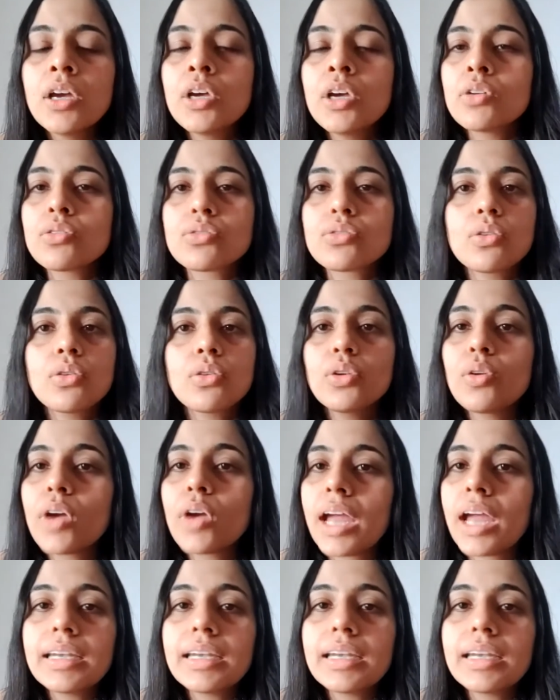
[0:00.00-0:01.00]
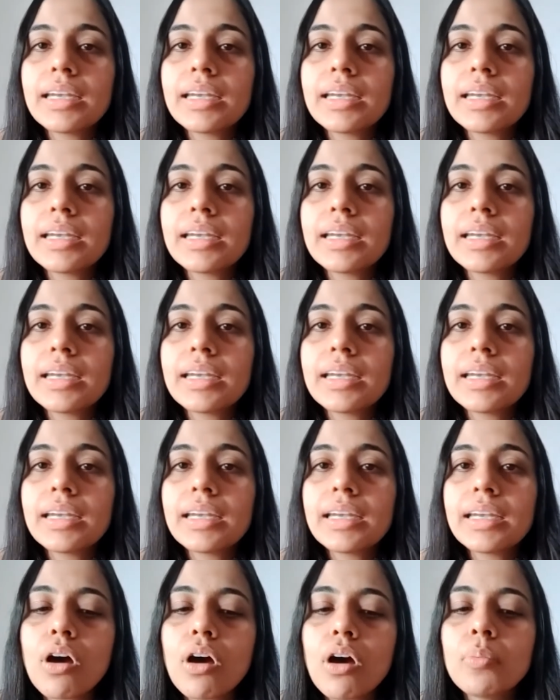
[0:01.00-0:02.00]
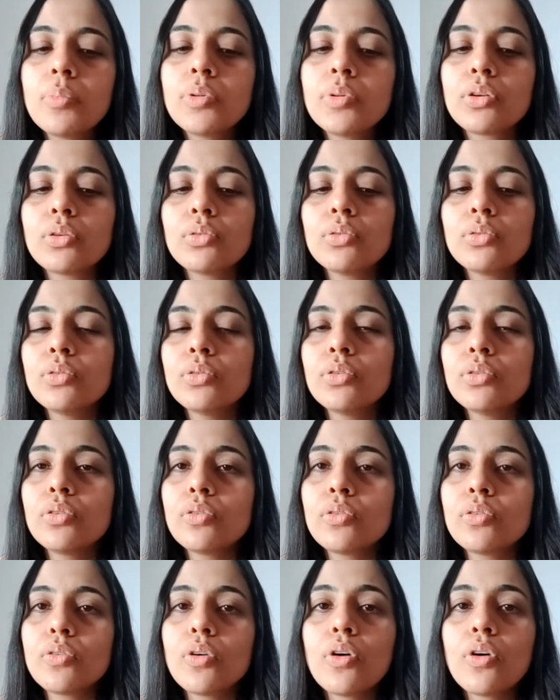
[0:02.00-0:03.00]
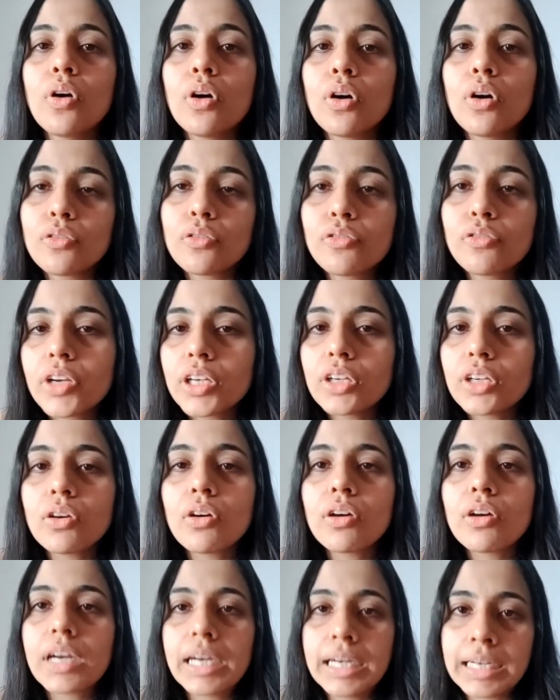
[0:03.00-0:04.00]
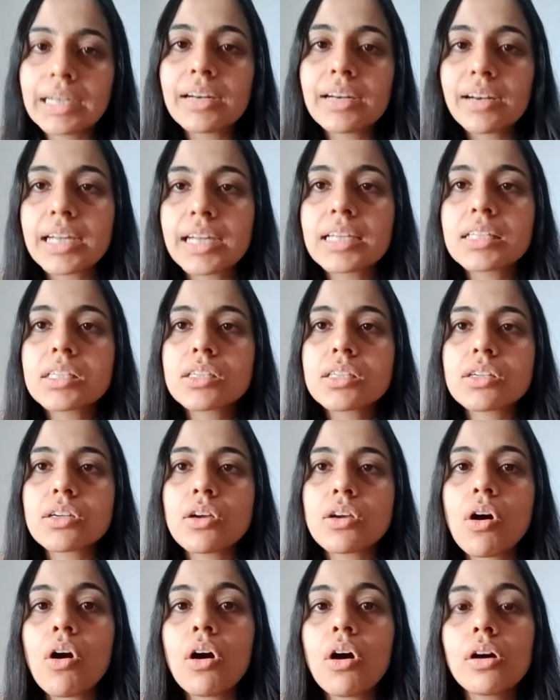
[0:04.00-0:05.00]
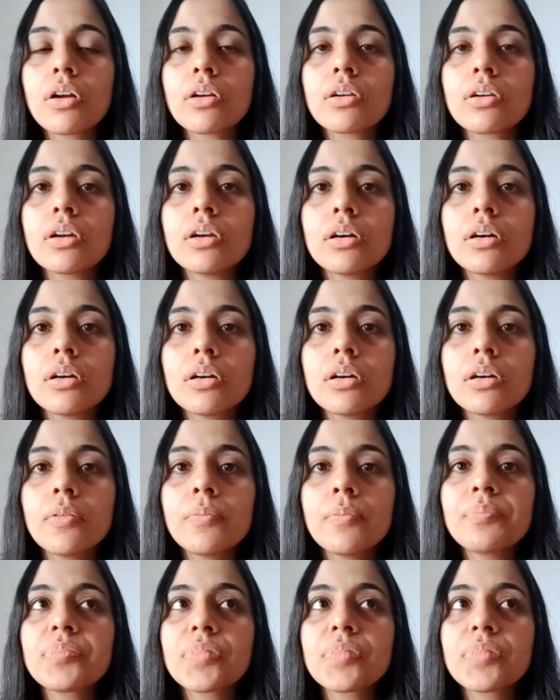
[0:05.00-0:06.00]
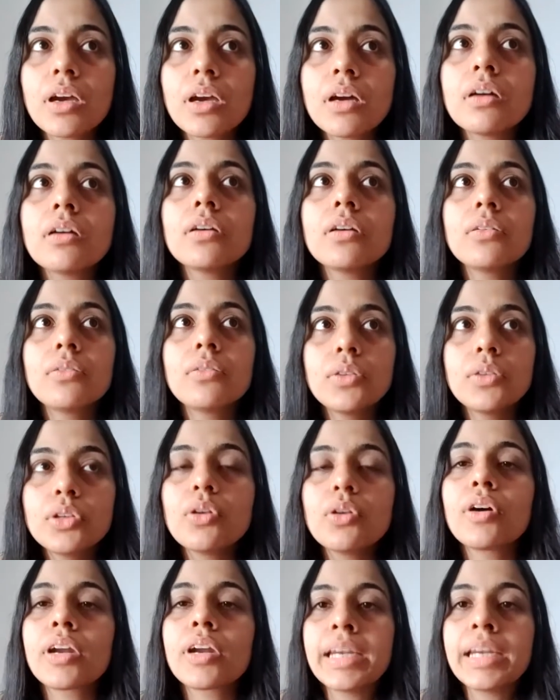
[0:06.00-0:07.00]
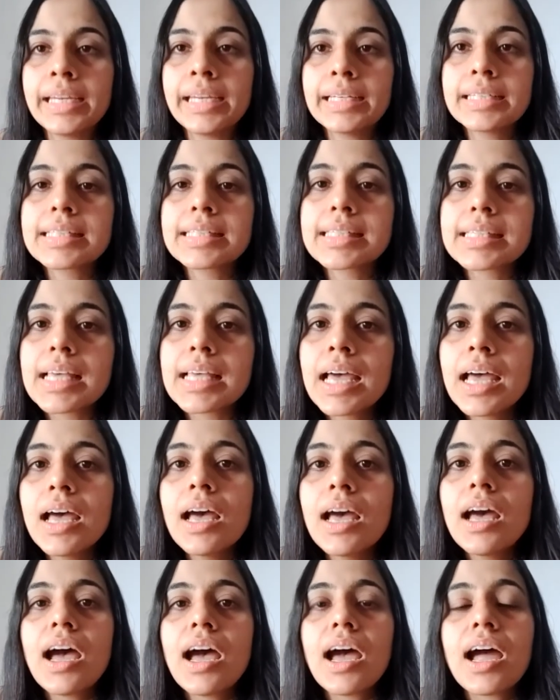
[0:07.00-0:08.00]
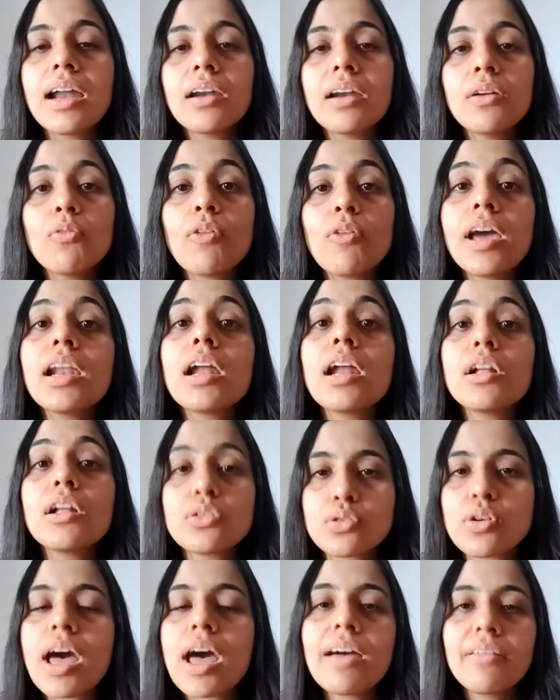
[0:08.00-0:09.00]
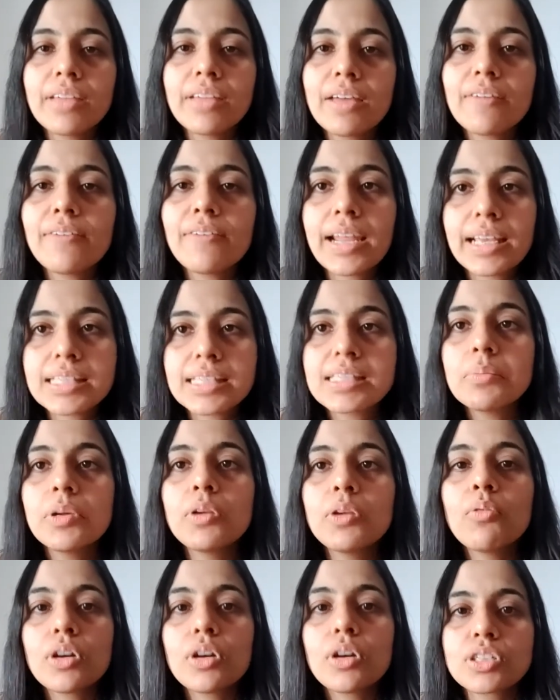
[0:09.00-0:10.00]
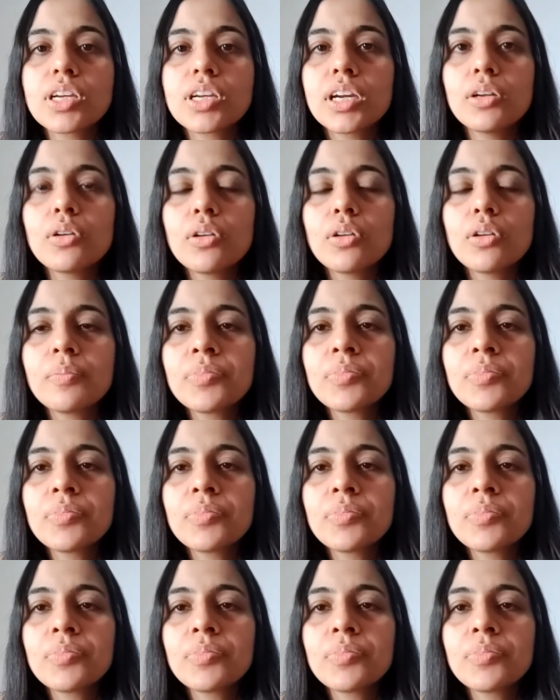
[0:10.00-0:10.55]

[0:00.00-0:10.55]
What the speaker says: So you can tailor your job to fit your interest or your needs, and while also having a flexible work schedule.